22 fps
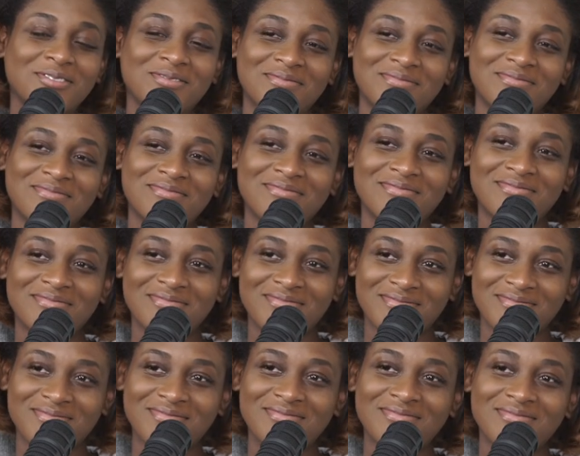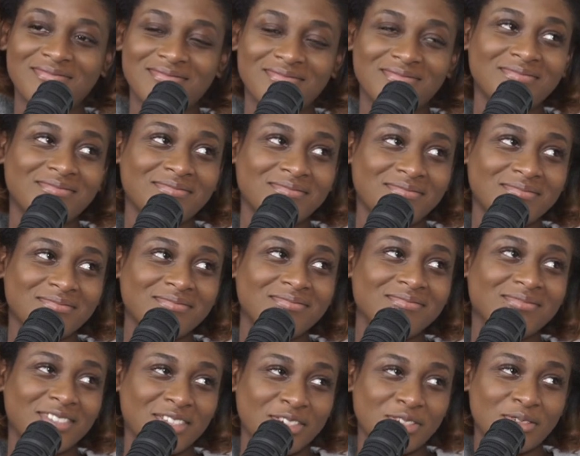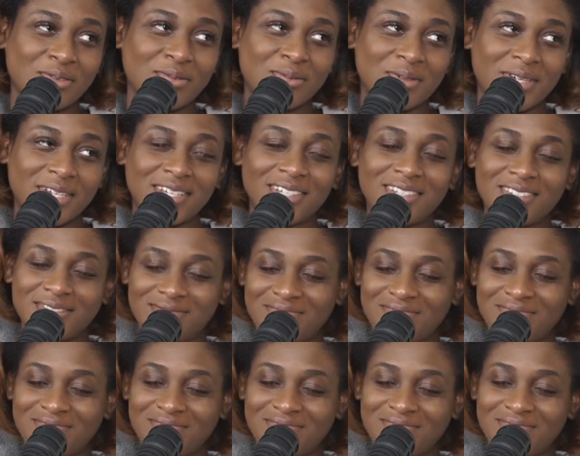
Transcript: There's a saying where there's a there's, there's a way. way.